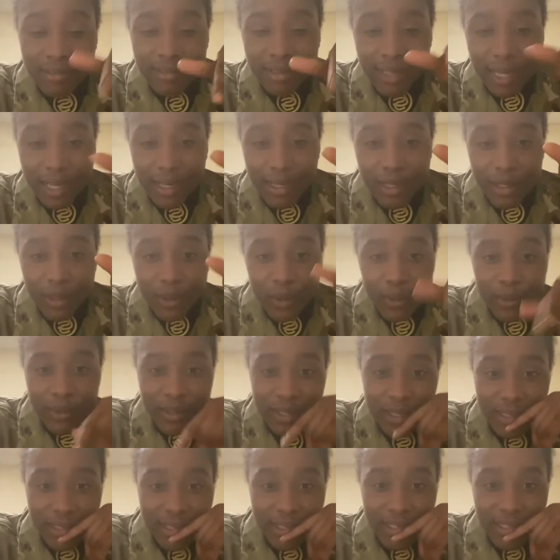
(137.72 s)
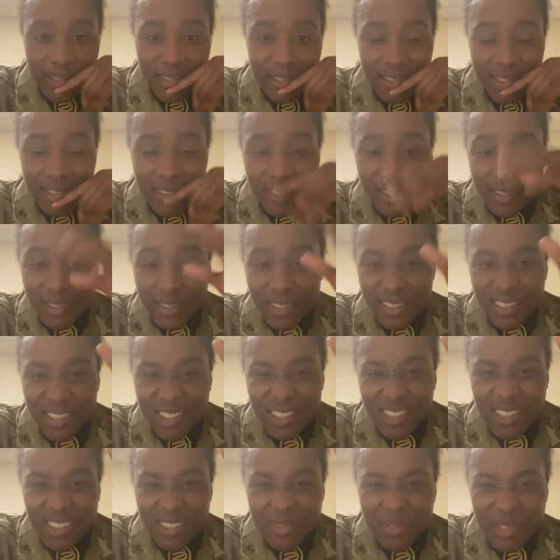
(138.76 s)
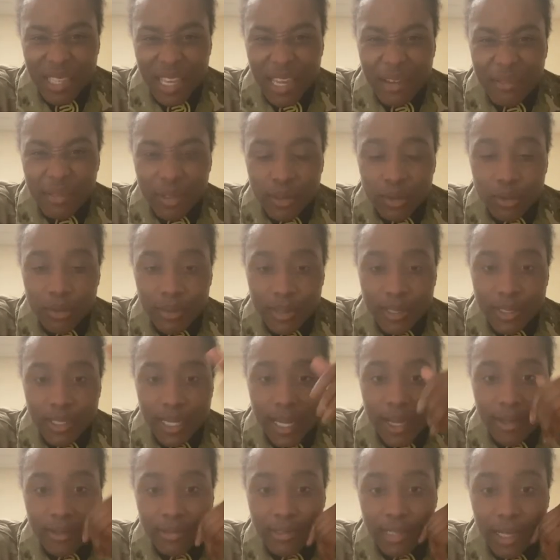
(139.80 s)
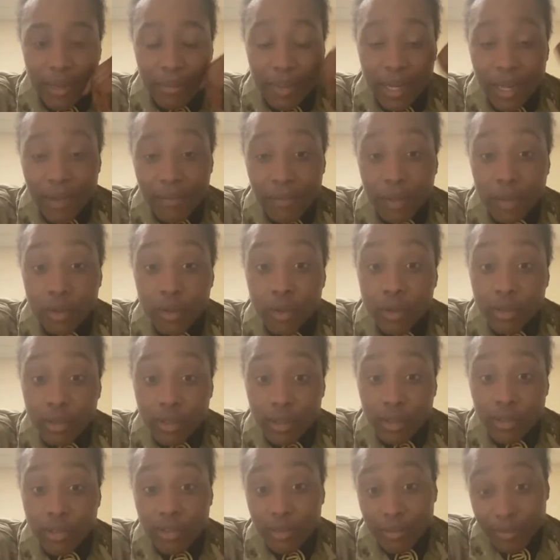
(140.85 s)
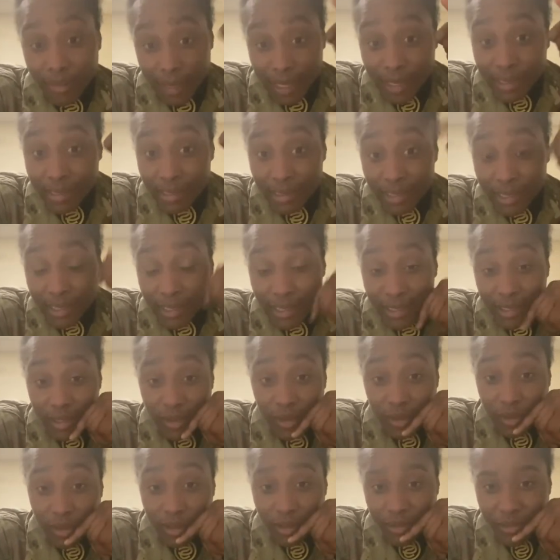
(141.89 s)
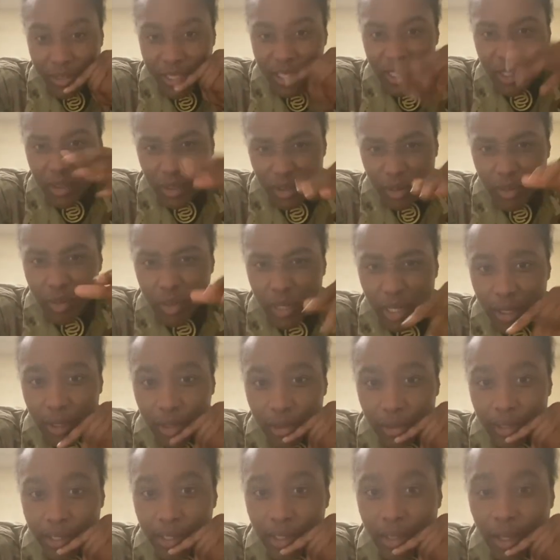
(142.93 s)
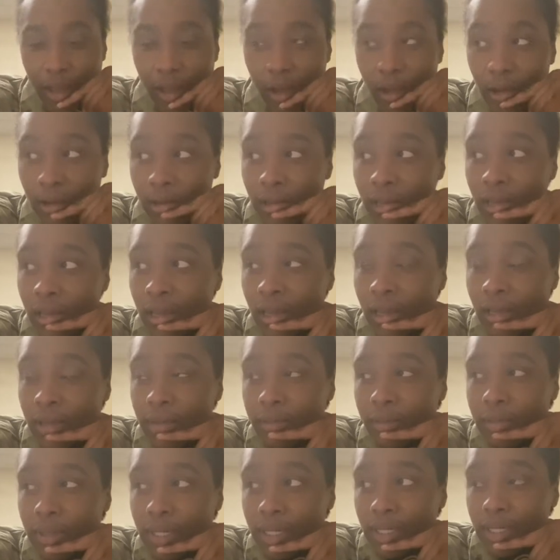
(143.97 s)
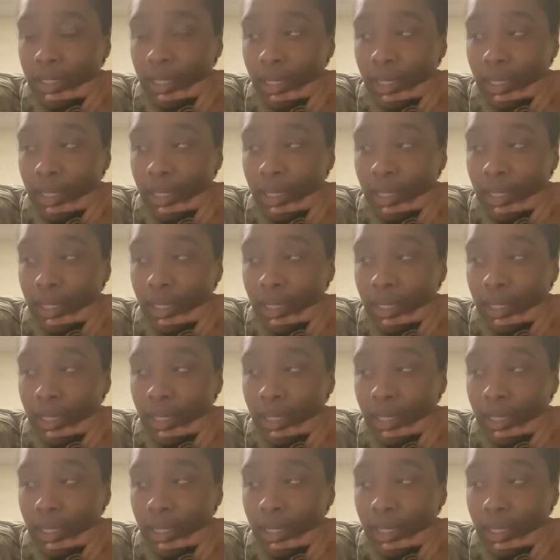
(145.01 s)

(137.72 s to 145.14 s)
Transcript: kind of low because we have a little bit of downtime and I have my door closed. I just did it to do this video, so I'm trying to hurry it along. But,